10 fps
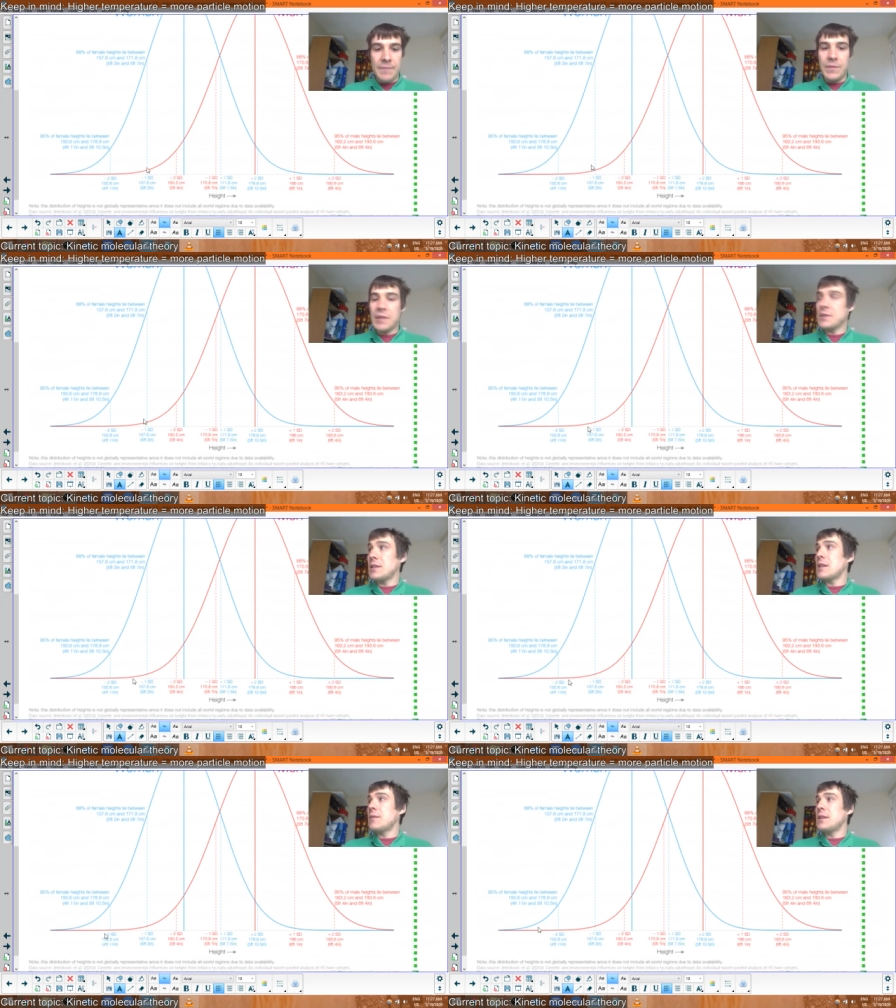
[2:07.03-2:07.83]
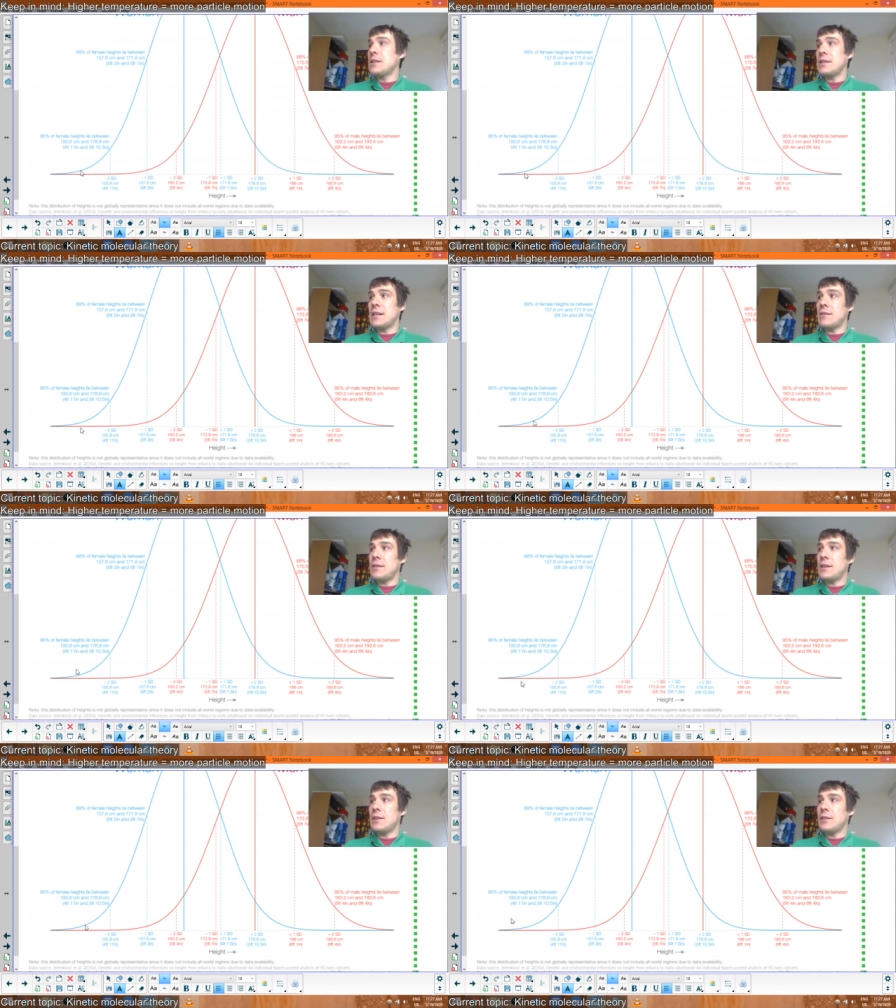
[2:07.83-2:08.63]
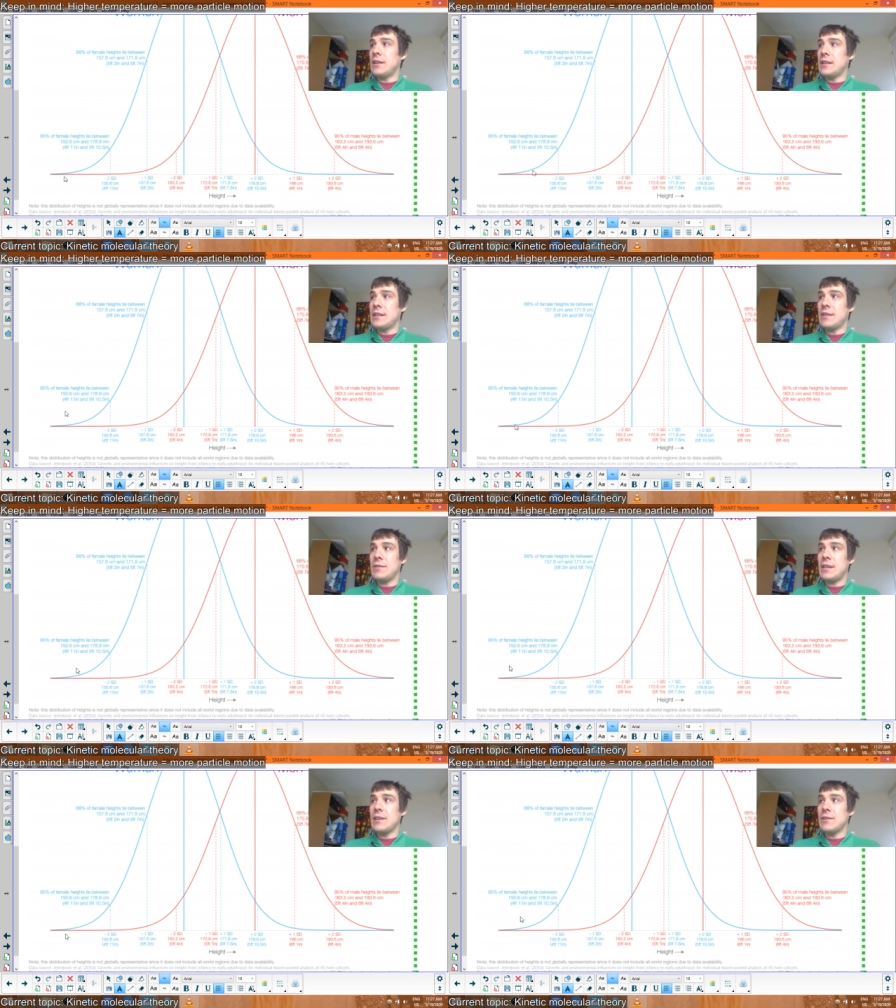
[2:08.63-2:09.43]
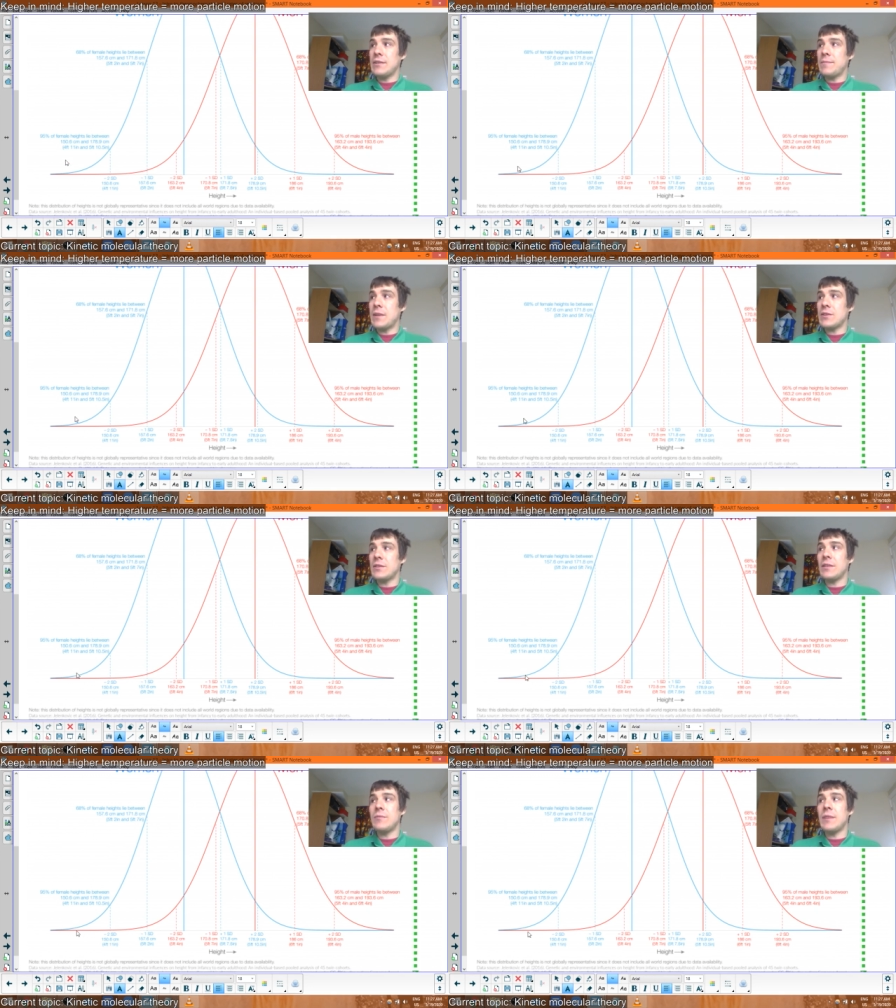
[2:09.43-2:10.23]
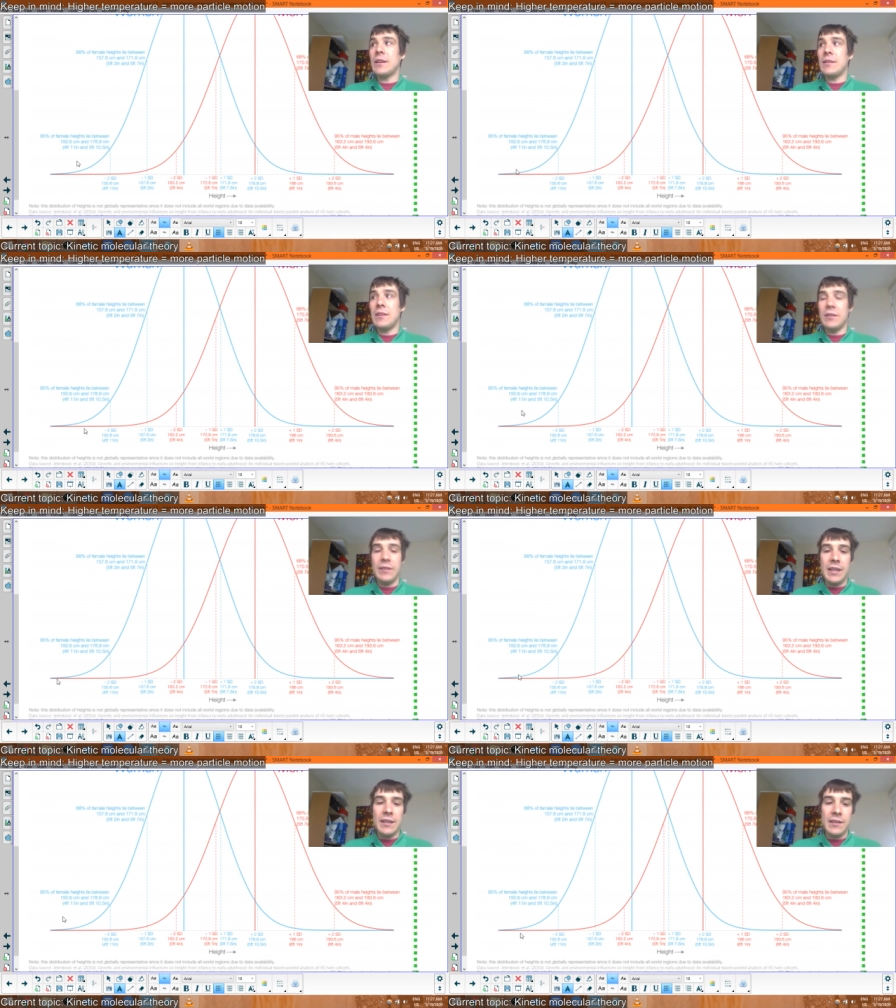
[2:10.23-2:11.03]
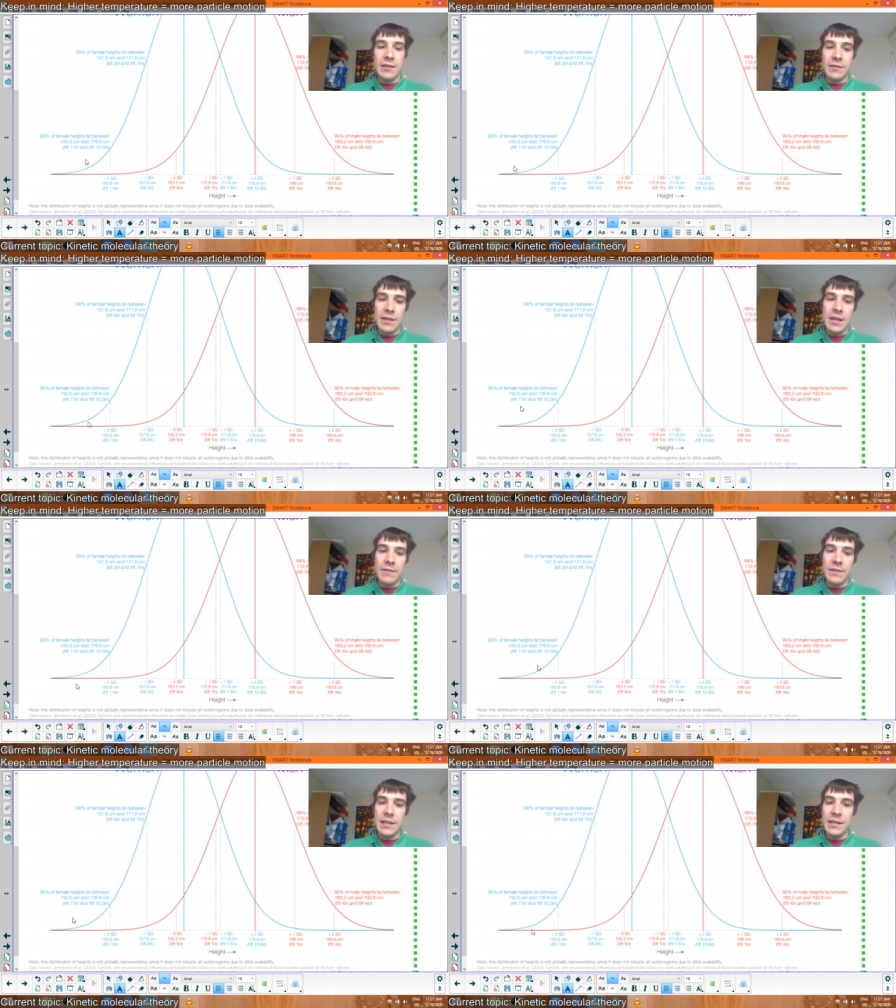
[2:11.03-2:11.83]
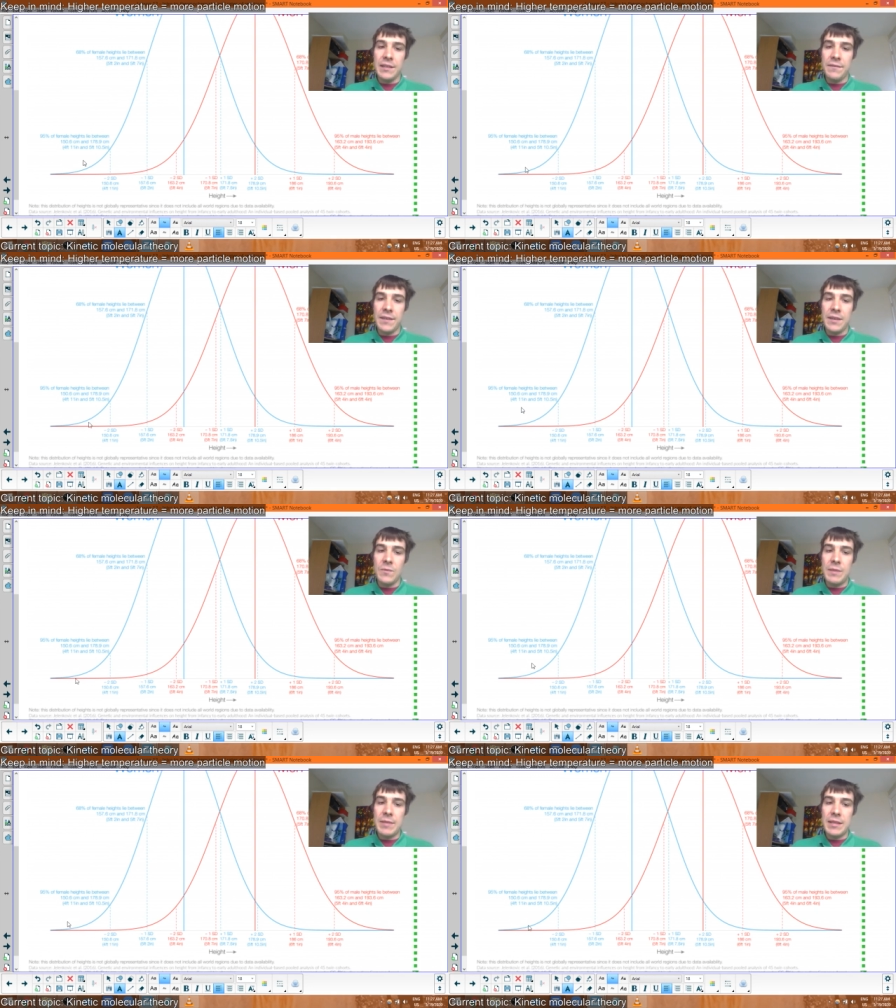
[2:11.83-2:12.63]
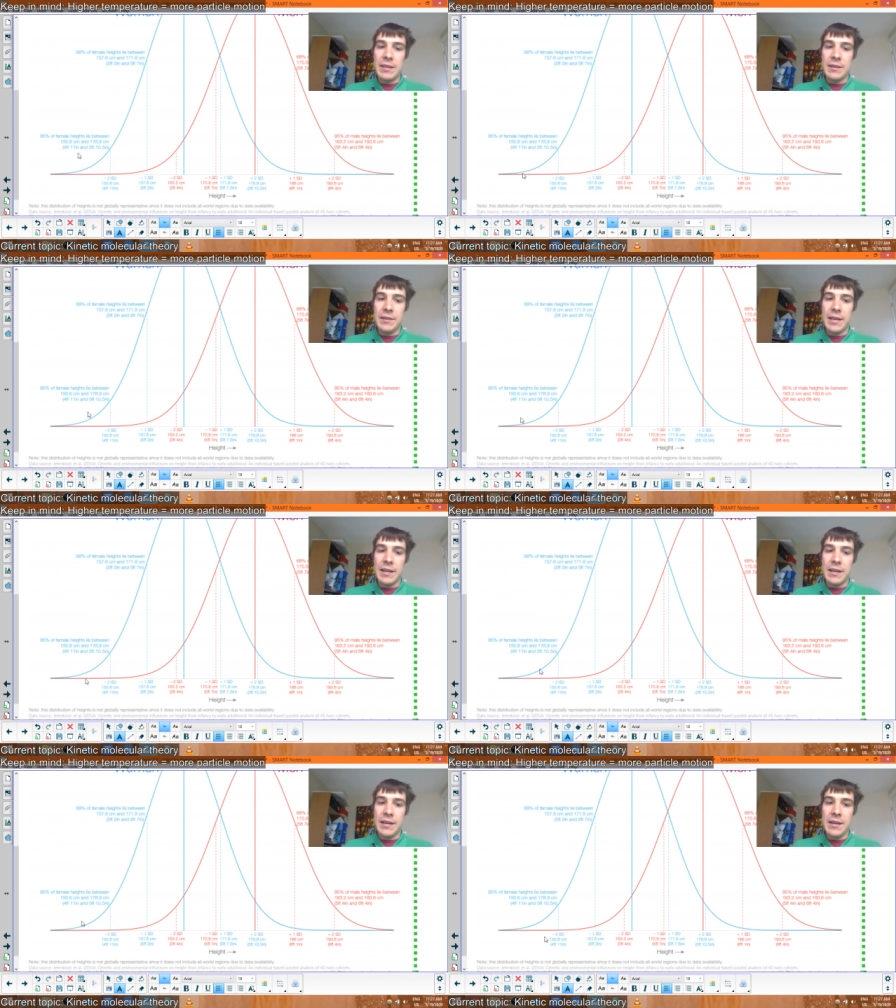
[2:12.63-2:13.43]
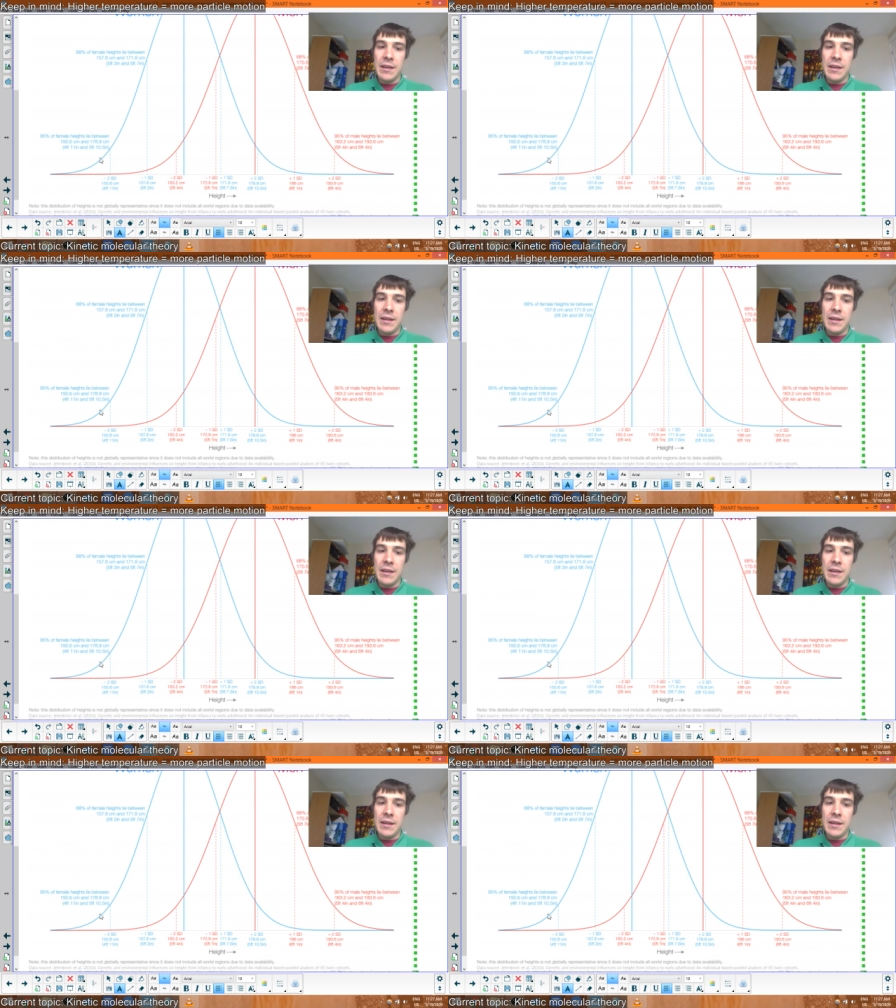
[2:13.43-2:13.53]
There's areas down here, like down here especially, where you're kind of likely to find women that are that high,